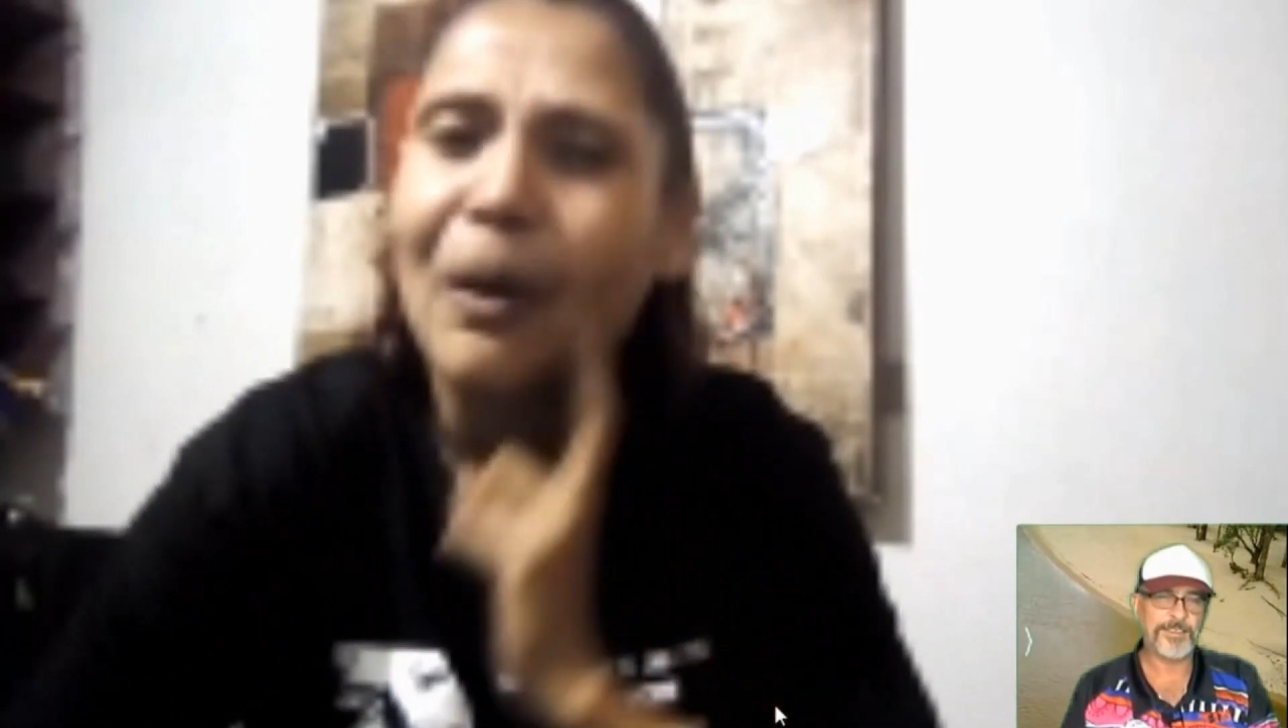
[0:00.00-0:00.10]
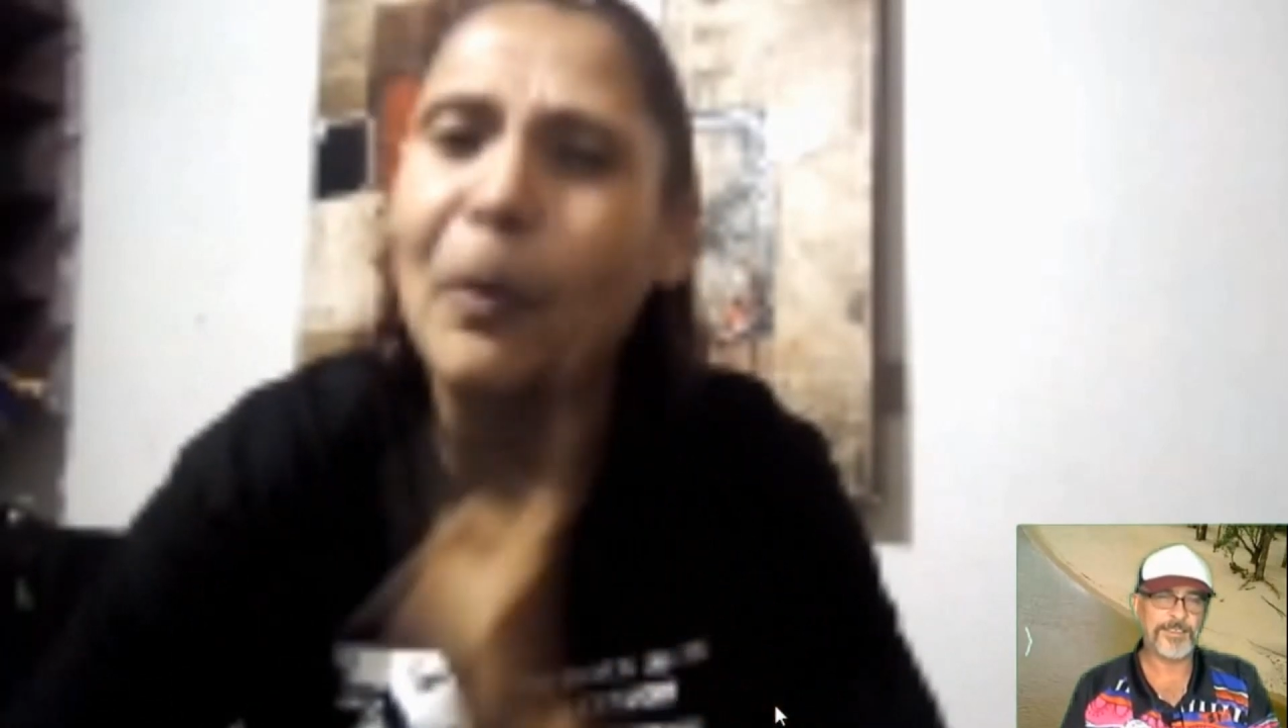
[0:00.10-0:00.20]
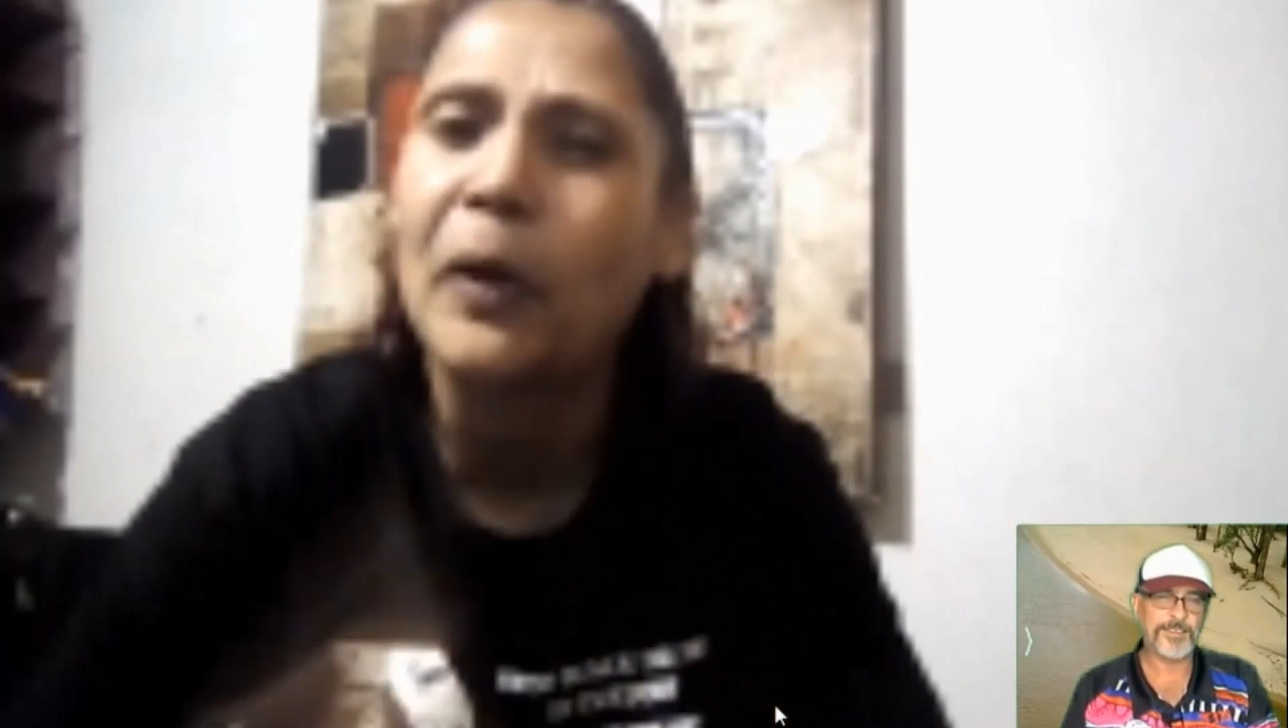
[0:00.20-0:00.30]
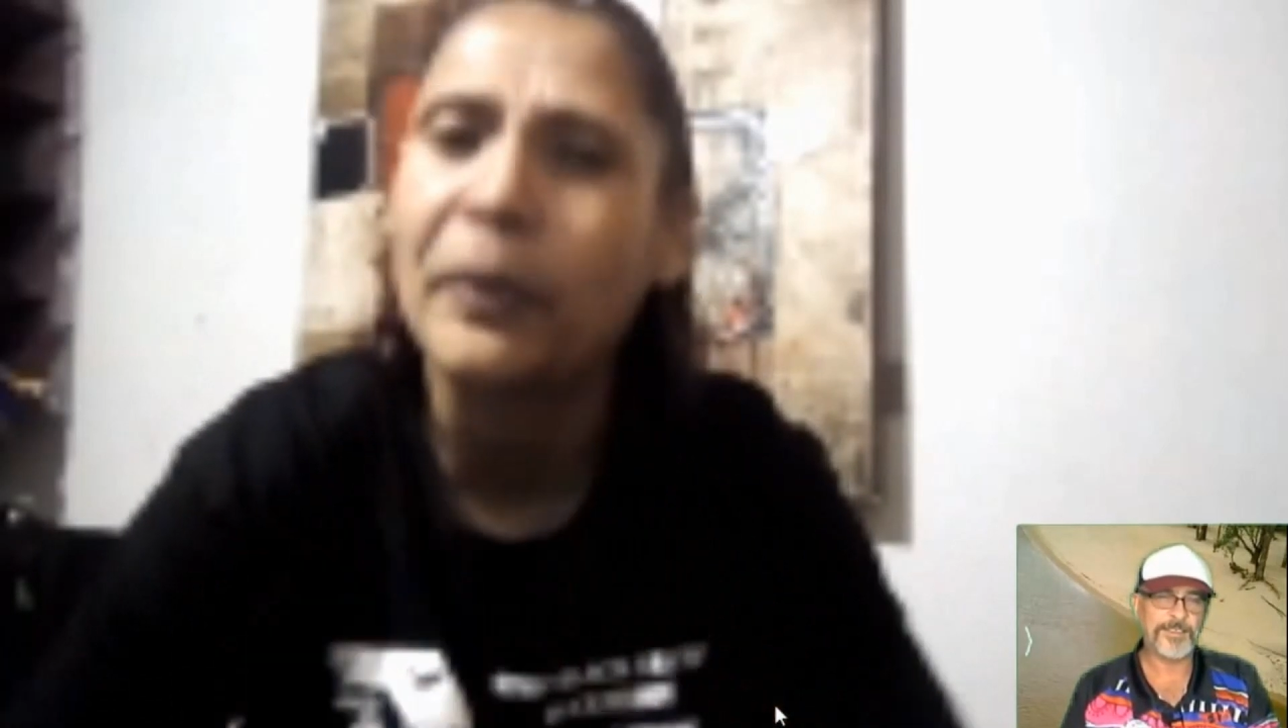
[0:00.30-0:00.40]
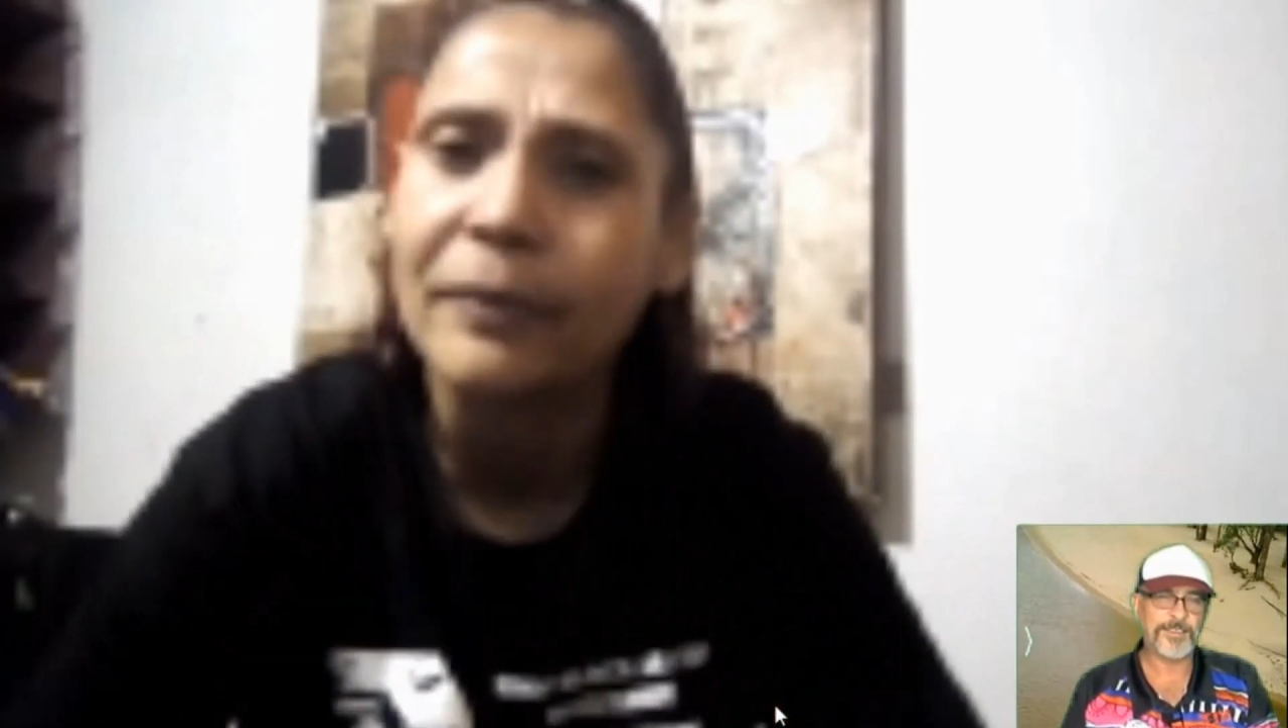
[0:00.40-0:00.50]

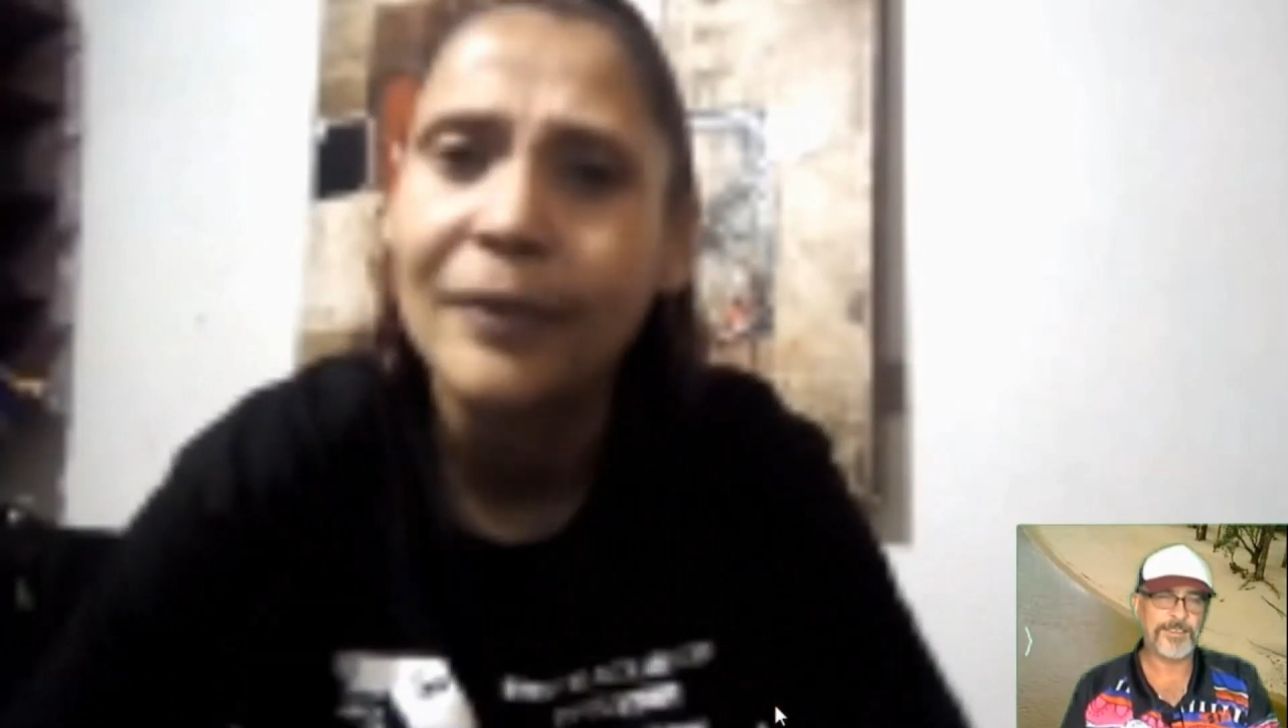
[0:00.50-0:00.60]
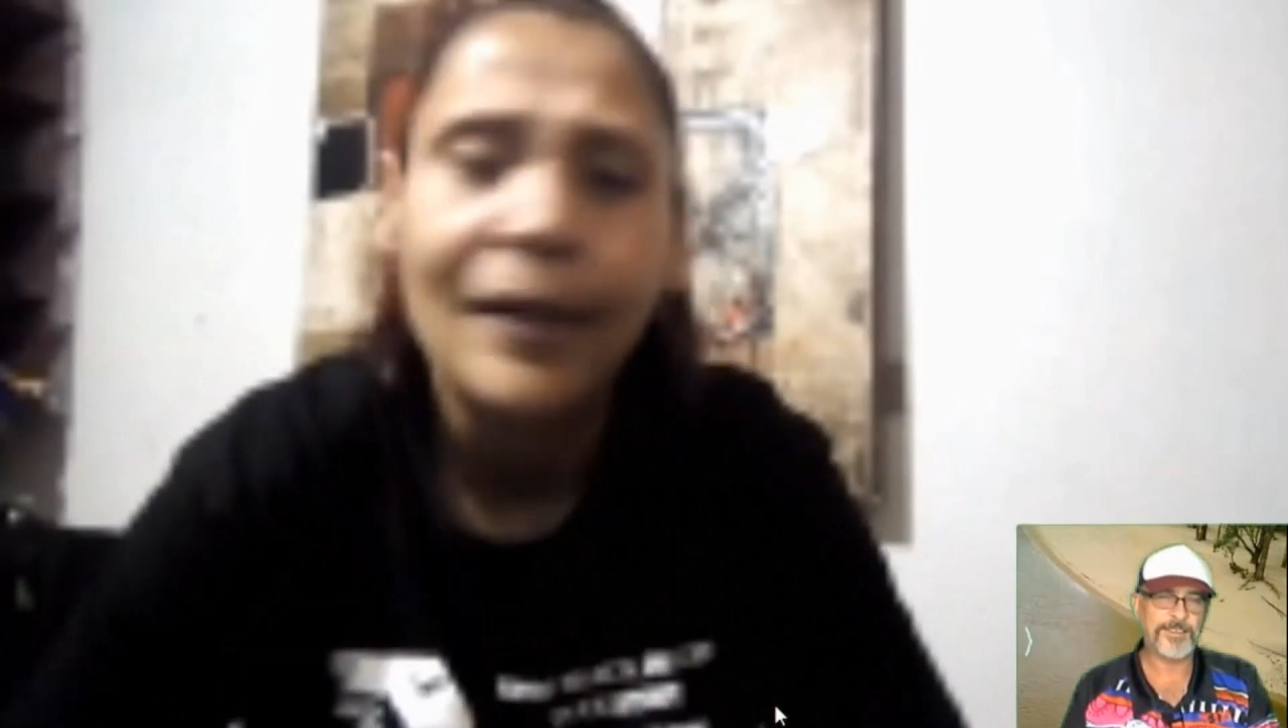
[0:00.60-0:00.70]
on,